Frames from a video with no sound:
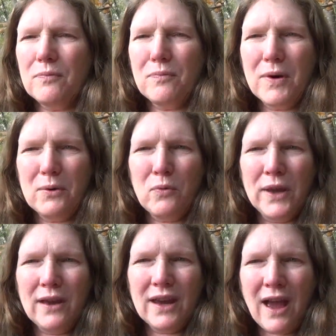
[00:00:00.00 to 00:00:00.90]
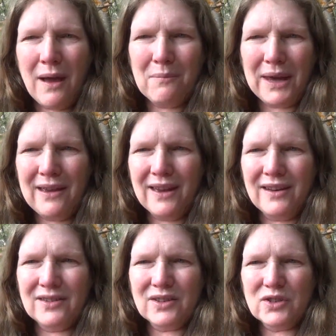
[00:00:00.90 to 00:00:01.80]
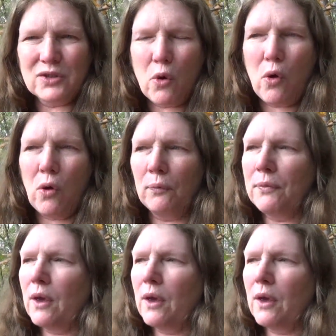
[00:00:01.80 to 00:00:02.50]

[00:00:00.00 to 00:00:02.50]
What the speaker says: when we come in as a soul,